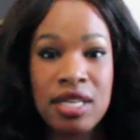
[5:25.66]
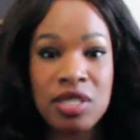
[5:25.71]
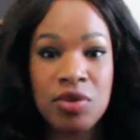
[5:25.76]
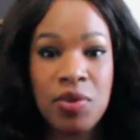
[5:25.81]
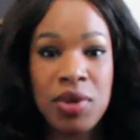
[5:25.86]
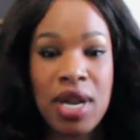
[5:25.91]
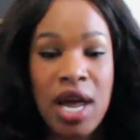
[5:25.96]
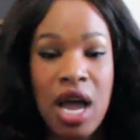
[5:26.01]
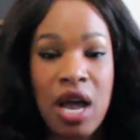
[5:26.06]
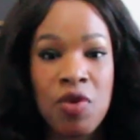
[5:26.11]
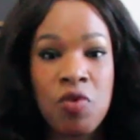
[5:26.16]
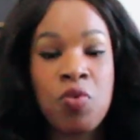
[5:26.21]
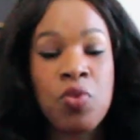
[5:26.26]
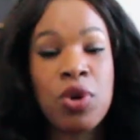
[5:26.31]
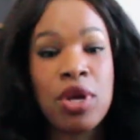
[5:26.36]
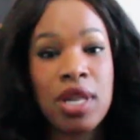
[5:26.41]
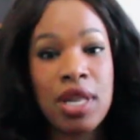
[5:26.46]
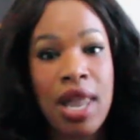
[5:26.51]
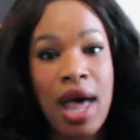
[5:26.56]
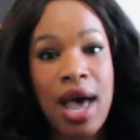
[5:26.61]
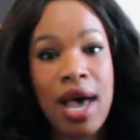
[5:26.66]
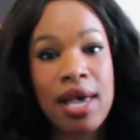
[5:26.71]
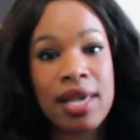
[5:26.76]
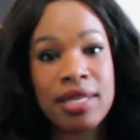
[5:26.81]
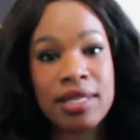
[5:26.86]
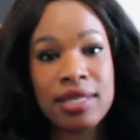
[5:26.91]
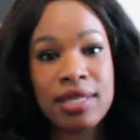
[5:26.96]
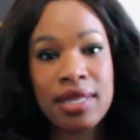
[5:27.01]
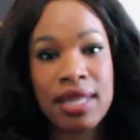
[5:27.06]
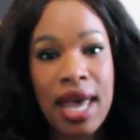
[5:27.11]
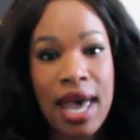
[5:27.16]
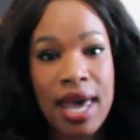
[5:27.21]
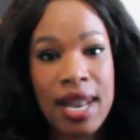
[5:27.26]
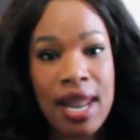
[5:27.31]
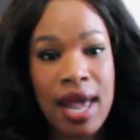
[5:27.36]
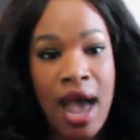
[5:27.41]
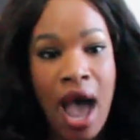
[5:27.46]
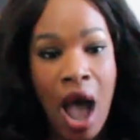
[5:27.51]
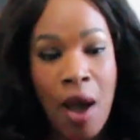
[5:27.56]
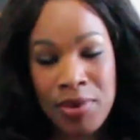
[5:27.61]
is when I realized
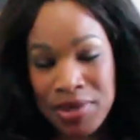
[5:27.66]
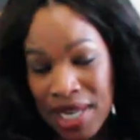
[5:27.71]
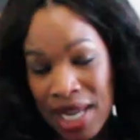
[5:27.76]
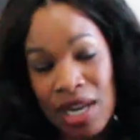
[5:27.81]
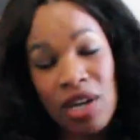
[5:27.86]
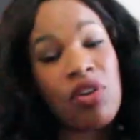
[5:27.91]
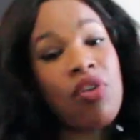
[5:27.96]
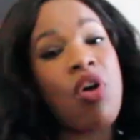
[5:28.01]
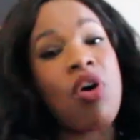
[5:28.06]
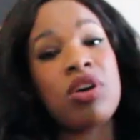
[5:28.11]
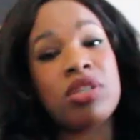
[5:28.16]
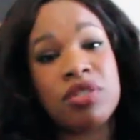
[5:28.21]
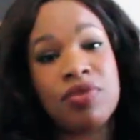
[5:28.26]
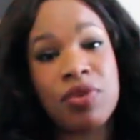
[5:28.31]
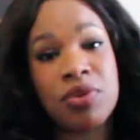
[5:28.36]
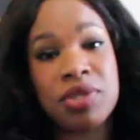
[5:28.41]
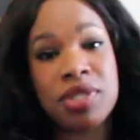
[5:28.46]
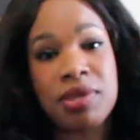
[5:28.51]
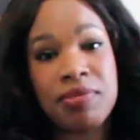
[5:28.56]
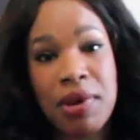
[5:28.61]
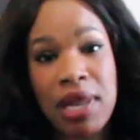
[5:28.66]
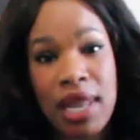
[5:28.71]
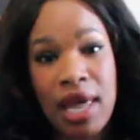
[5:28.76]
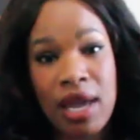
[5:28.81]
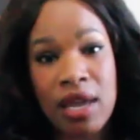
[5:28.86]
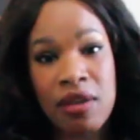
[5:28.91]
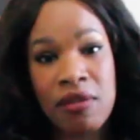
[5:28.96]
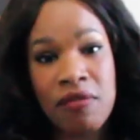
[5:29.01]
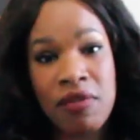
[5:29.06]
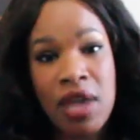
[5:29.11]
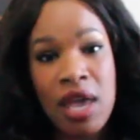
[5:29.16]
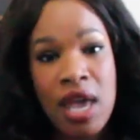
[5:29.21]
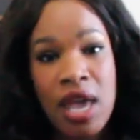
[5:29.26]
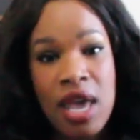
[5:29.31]
that I was at a crossroads in my life.